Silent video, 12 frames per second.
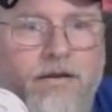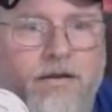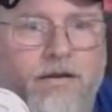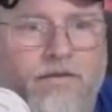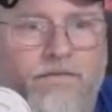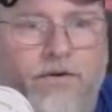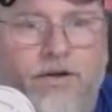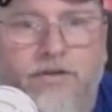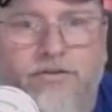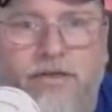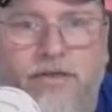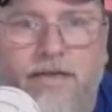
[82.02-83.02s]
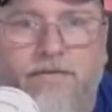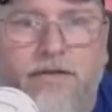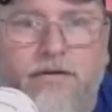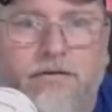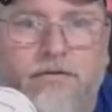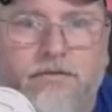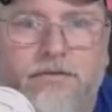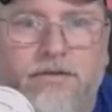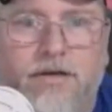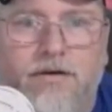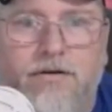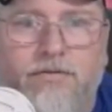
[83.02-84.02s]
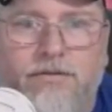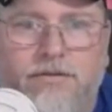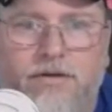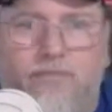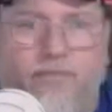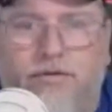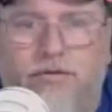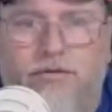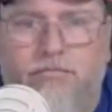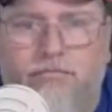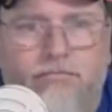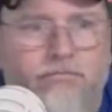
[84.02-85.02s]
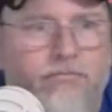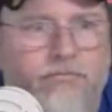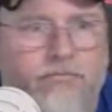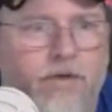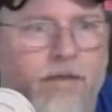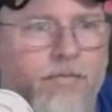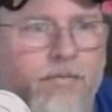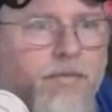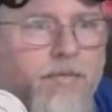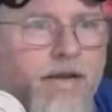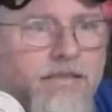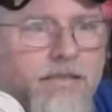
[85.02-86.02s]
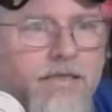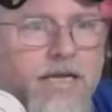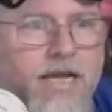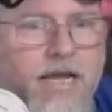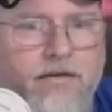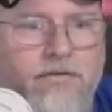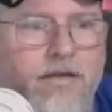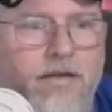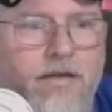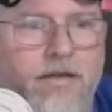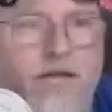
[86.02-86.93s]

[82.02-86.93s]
for country living. So what's up, Buttram? Robbie Mack's in the house.